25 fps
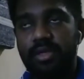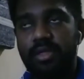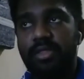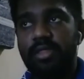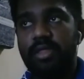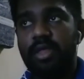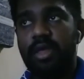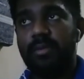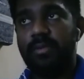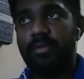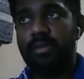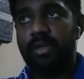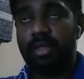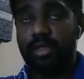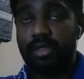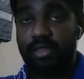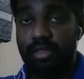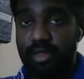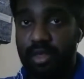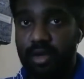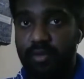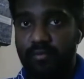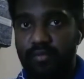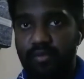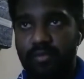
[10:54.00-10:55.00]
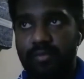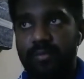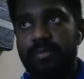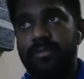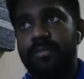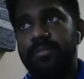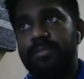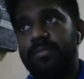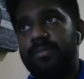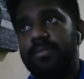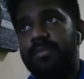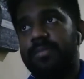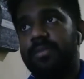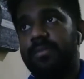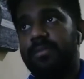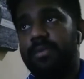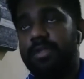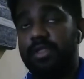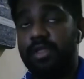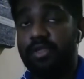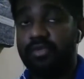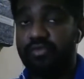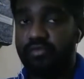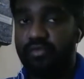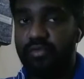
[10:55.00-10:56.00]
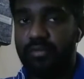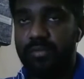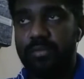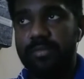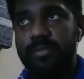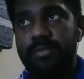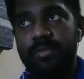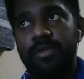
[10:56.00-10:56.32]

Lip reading: They are in their womb, mother's womb.